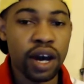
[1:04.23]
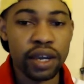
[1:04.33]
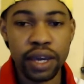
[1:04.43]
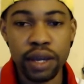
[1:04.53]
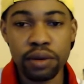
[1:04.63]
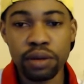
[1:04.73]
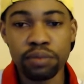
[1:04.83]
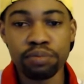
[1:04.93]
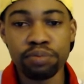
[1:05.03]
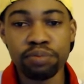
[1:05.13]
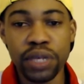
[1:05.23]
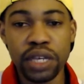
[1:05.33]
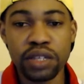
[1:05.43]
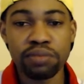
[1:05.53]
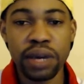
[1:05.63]
beating
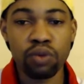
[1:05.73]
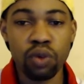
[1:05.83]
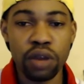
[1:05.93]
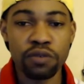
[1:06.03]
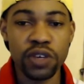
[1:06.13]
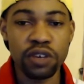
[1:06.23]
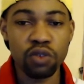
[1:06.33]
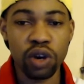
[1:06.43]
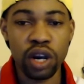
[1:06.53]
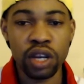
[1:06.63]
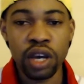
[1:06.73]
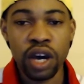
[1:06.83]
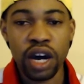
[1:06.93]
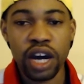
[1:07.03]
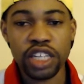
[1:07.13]
his man 1v1,
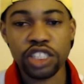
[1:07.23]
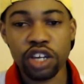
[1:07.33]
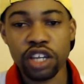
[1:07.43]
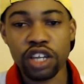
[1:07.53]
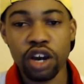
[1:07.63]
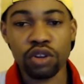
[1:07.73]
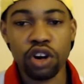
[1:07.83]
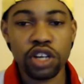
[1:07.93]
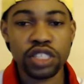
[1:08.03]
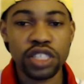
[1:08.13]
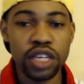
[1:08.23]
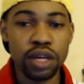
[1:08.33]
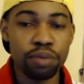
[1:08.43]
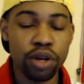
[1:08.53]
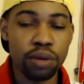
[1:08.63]
shutting down
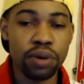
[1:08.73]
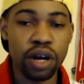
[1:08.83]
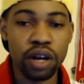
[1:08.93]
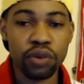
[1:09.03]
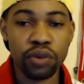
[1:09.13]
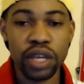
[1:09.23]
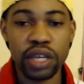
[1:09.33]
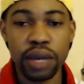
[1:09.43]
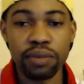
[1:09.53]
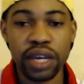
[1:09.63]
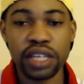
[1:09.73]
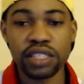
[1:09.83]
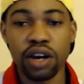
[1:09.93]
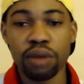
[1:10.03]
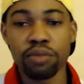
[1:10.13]
Garcia, putting up a great game
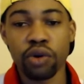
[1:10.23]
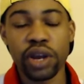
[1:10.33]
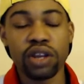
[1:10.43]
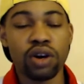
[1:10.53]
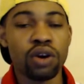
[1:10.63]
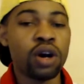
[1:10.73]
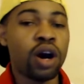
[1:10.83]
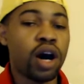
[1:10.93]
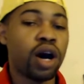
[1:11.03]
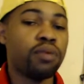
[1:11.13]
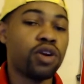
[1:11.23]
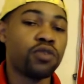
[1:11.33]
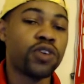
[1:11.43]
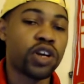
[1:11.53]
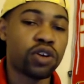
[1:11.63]
against Moreno. He
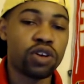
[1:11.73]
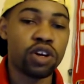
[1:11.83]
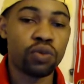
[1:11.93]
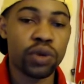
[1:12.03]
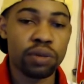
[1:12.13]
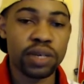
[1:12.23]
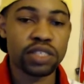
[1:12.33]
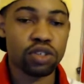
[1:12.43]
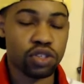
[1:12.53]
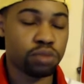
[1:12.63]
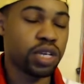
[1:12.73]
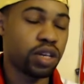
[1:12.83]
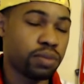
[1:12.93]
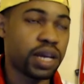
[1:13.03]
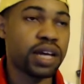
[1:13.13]
looked very good on the wing, man. So
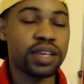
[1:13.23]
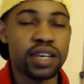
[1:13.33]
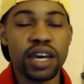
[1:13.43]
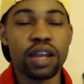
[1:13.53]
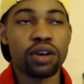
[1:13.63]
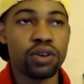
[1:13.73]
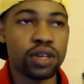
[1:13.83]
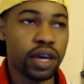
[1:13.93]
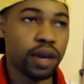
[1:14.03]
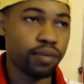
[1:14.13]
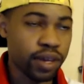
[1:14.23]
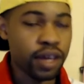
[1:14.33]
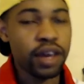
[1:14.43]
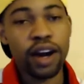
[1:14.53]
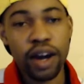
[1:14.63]
Semedo, man, I think he had a good game.
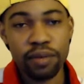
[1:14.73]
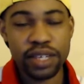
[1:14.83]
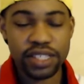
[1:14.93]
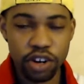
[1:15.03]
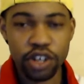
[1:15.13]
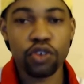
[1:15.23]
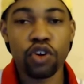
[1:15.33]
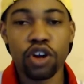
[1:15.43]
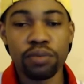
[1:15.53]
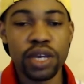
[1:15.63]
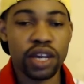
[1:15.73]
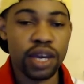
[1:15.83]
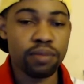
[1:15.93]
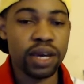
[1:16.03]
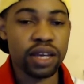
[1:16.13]
He started growing on me
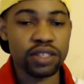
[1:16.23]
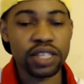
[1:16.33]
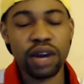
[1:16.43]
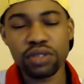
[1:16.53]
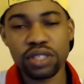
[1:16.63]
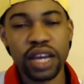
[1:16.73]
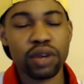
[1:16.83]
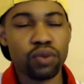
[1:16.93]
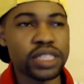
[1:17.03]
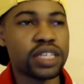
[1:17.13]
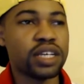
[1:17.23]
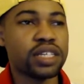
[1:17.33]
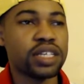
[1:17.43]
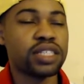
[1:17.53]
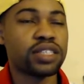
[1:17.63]
again, man, because I was like
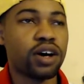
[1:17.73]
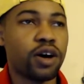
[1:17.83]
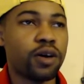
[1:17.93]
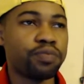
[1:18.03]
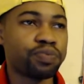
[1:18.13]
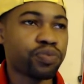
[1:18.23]
questioning his ability